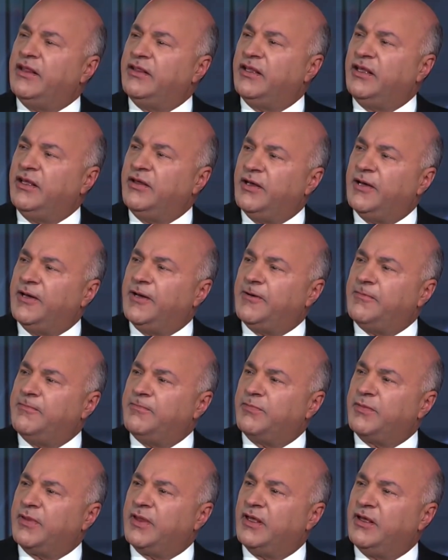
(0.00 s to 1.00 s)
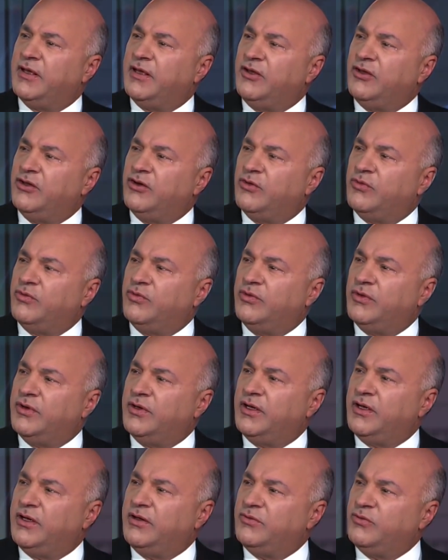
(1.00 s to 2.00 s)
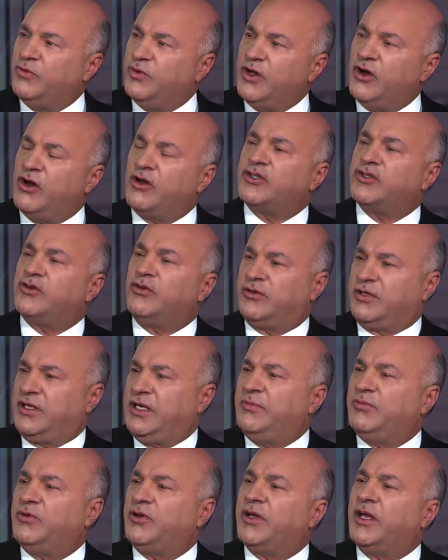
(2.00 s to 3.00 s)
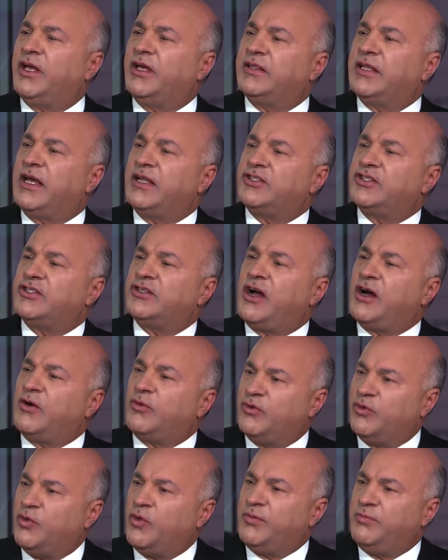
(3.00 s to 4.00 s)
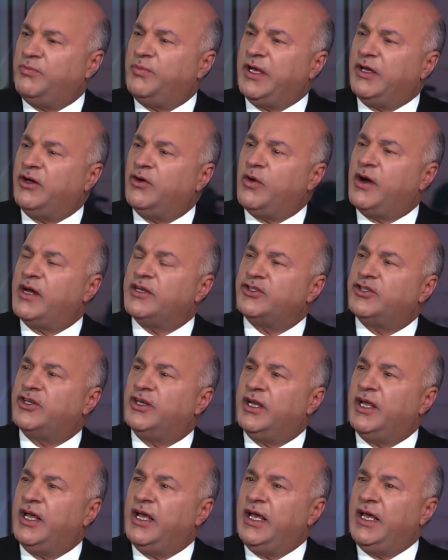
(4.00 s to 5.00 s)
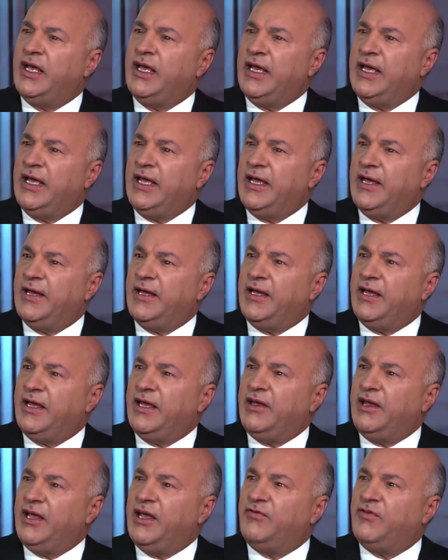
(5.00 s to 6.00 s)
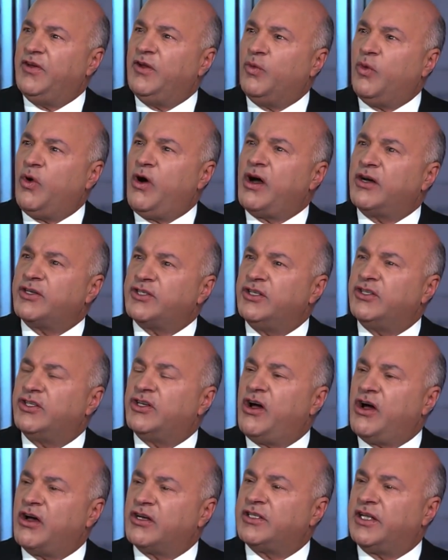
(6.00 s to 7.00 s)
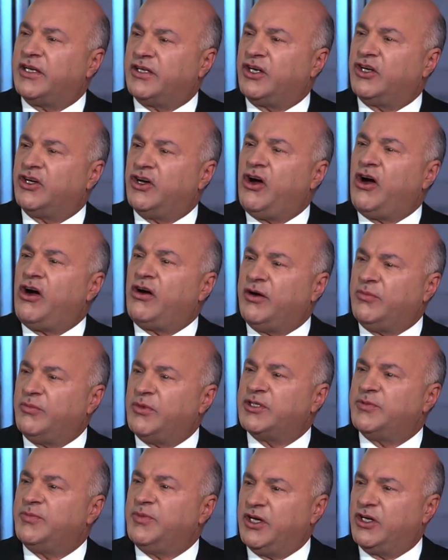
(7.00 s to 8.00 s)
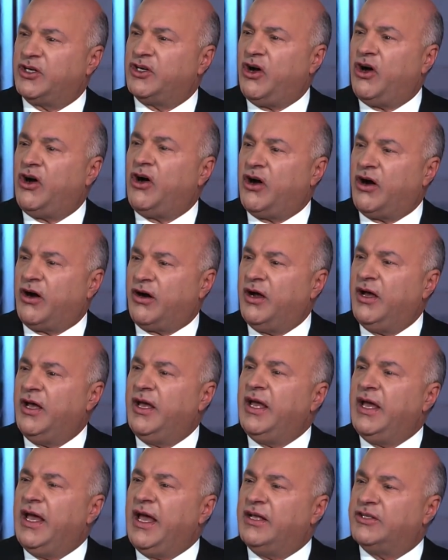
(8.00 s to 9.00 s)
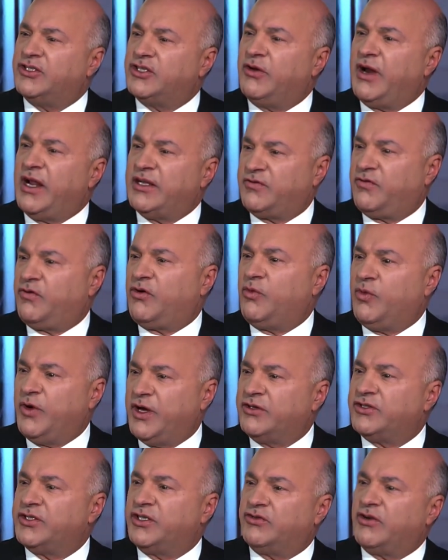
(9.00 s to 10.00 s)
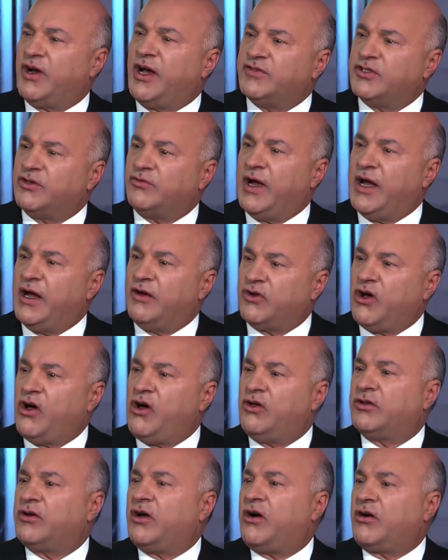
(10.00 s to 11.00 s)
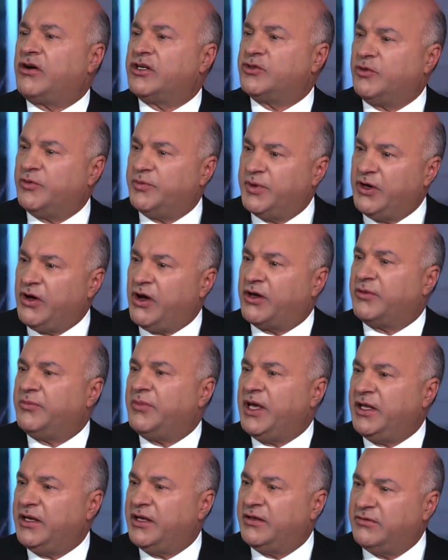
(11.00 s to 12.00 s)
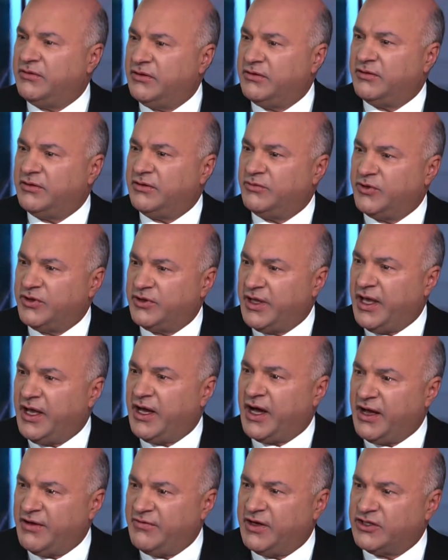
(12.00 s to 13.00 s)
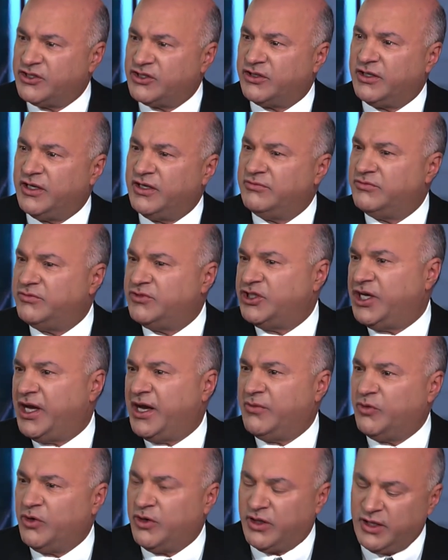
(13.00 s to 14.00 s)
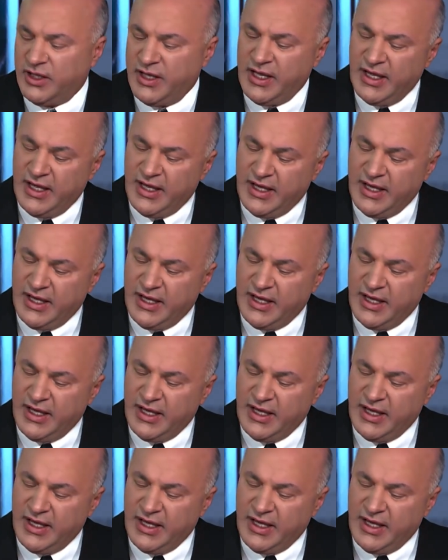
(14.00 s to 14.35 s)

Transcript: and the um, you know we also keep looking at that stock with one big question. If it walks and talks like a car, it must be a car. And so it has four wheels, it drives around. All cars will be automated with AI eventually, GM will.